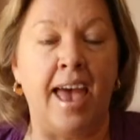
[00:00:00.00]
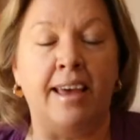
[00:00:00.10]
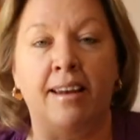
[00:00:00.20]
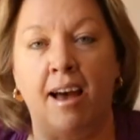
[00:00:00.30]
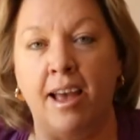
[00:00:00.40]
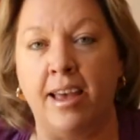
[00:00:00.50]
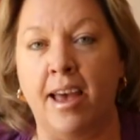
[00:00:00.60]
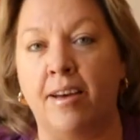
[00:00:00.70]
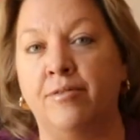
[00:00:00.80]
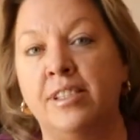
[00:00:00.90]
And I
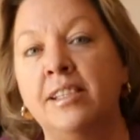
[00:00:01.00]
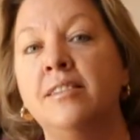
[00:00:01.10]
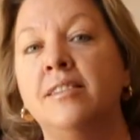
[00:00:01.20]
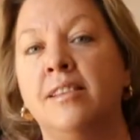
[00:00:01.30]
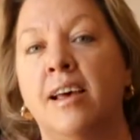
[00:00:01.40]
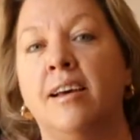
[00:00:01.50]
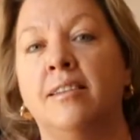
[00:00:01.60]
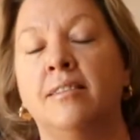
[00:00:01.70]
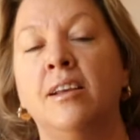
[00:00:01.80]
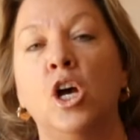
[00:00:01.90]
have since
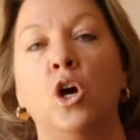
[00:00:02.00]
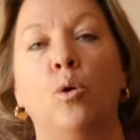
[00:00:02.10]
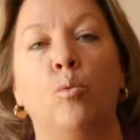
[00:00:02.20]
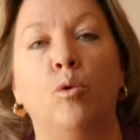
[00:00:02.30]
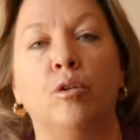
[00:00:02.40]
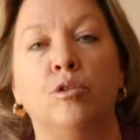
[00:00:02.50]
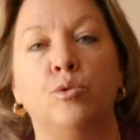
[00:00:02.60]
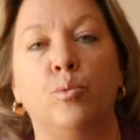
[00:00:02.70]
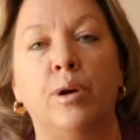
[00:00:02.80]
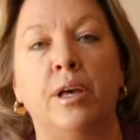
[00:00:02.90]
then
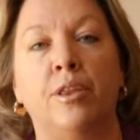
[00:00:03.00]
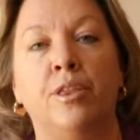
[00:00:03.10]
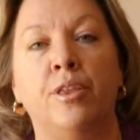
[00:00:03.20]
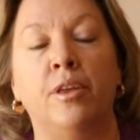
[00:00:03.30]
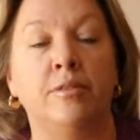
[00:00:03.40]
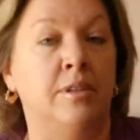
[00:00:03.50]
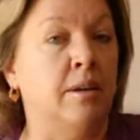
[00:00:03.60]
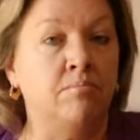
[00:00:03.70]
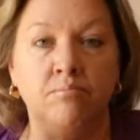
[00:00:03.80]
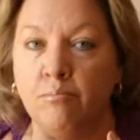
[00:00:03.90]

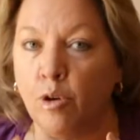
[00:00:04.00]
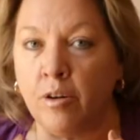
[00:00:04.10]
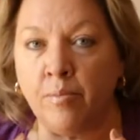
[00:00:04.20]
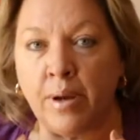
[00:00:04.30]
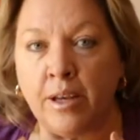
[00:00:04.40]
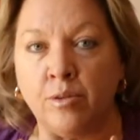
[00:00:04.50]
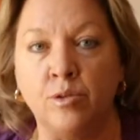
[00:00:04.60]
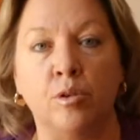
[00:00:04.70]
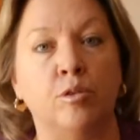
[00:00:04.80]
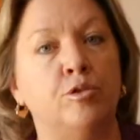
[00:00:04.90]
done more of my own
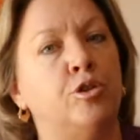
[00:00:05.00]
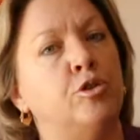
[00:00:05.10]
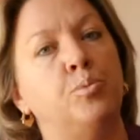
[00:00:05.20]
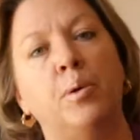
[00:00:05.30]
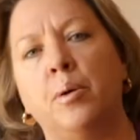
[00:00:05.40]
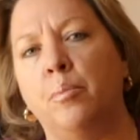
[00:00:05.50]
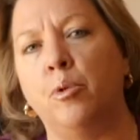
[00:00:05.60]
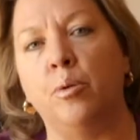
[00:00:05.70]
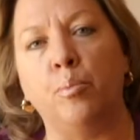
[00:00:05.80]
solo shows, but more